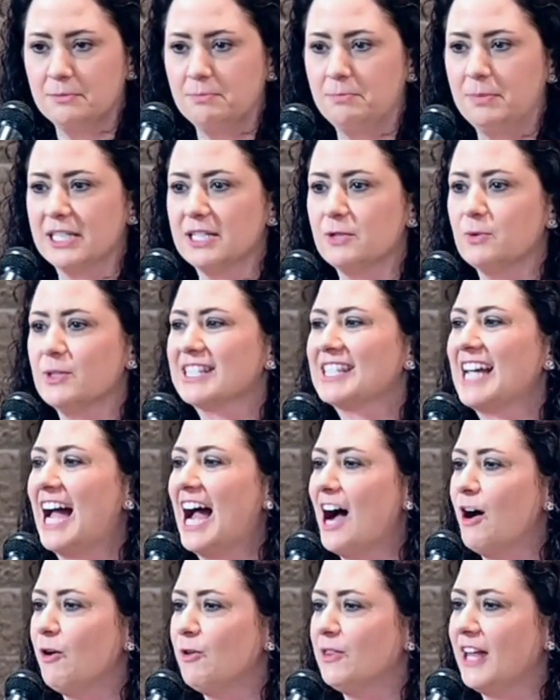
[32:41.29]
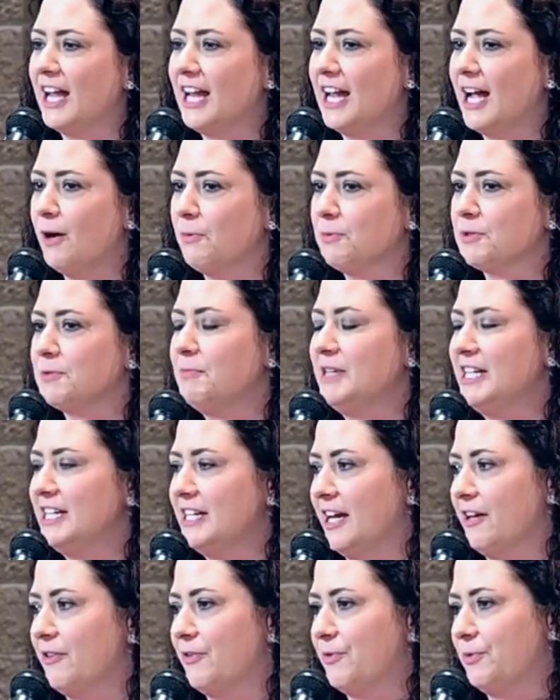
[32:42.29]
But it was how they helped me
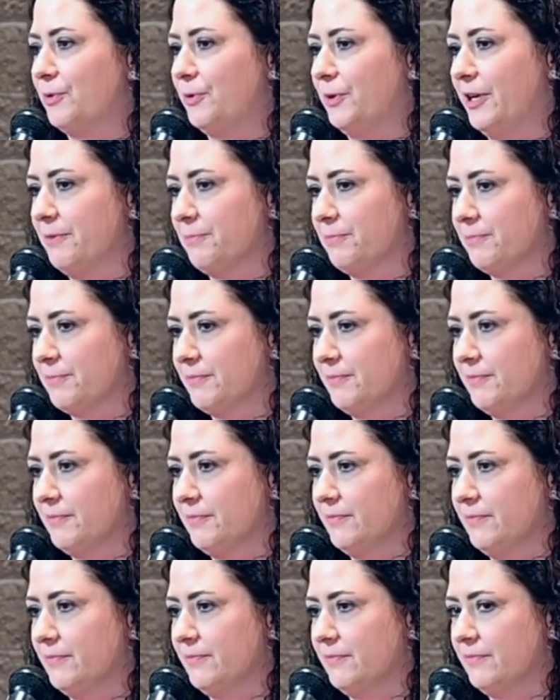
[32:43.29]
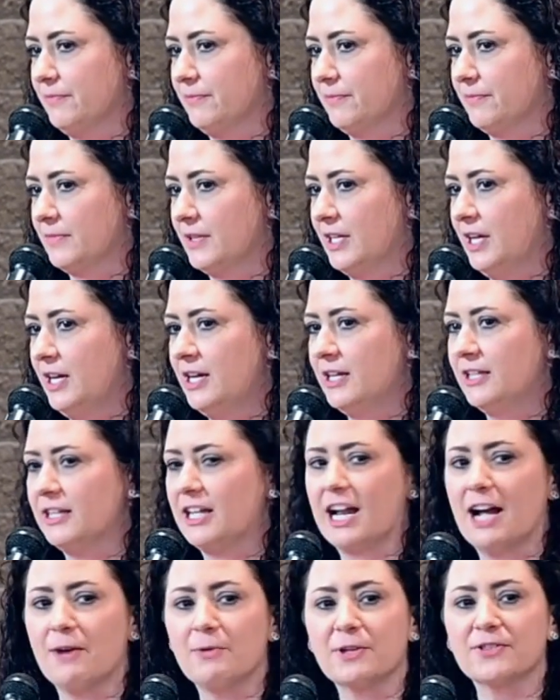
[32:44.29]
get through it.
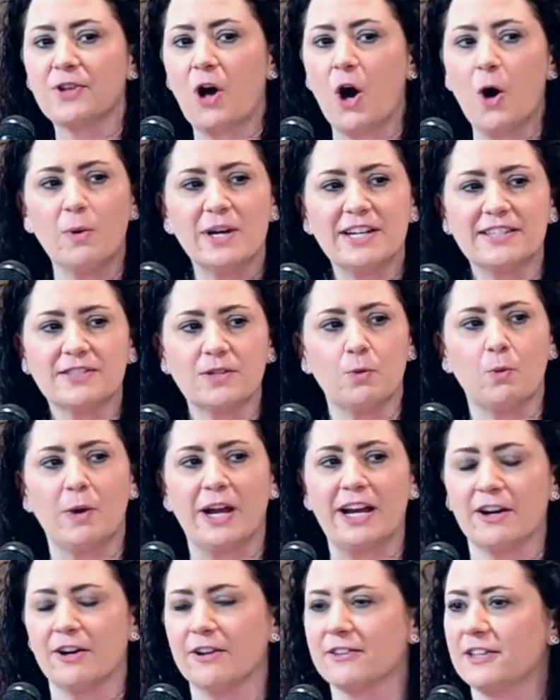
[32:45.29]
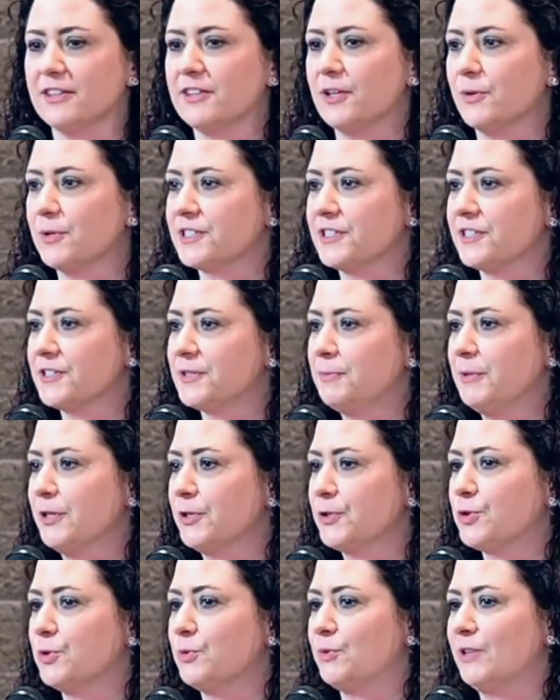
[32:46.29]
That I was always aware that there was a
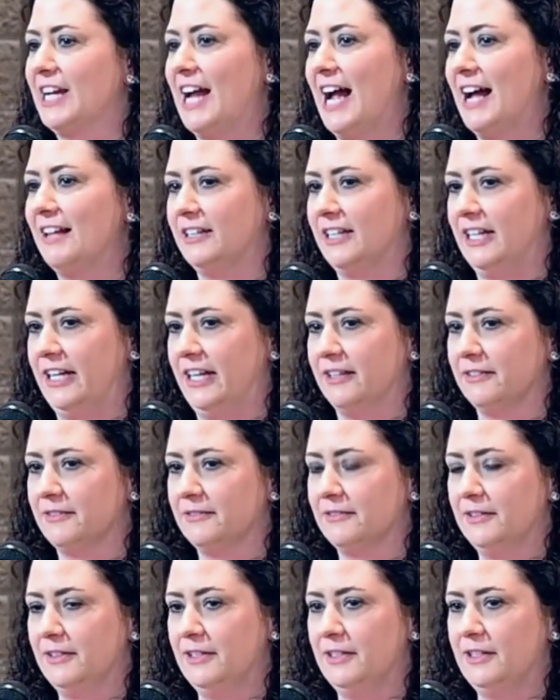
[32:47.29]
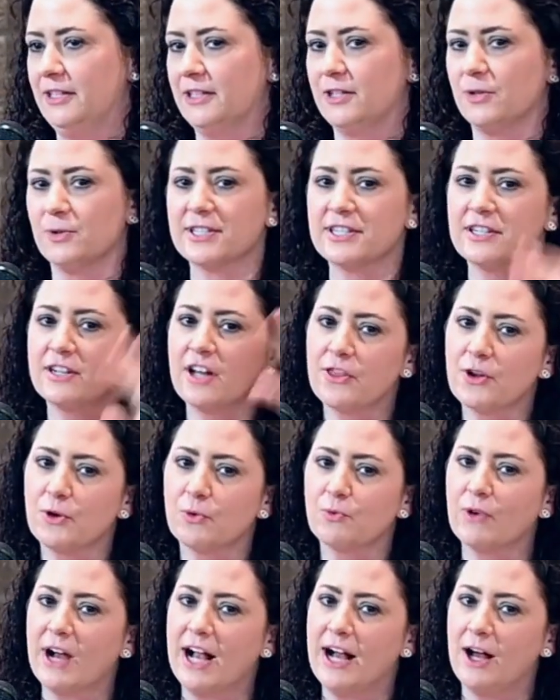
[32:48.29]
spiritual reality. There was another
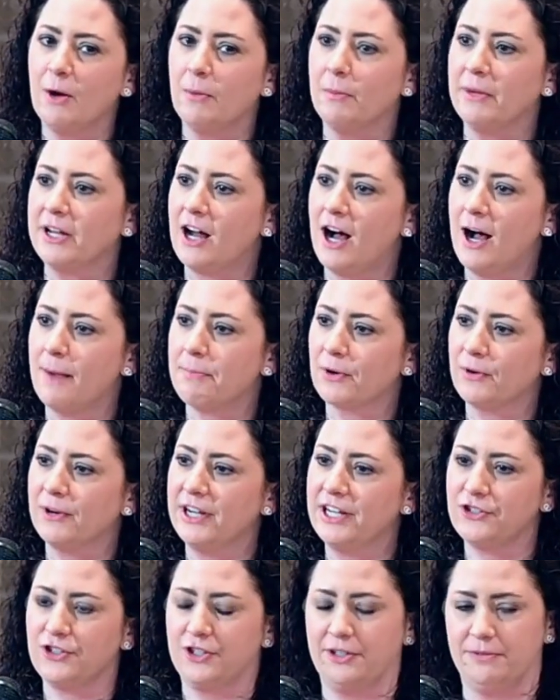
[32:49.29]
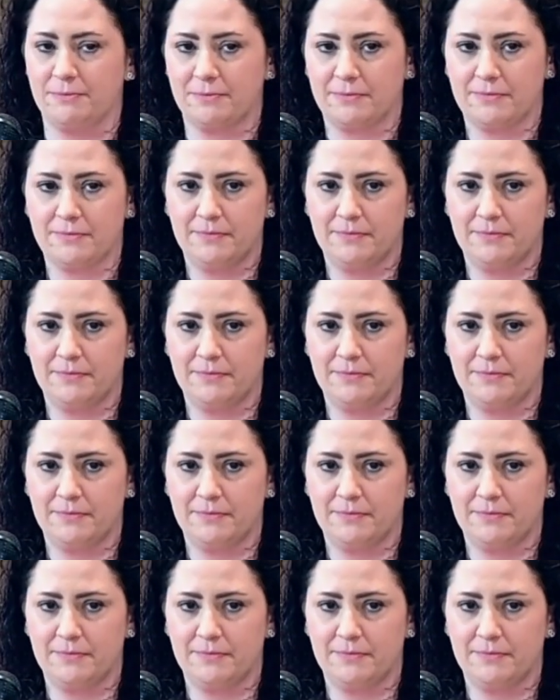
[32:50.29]
realm in operation.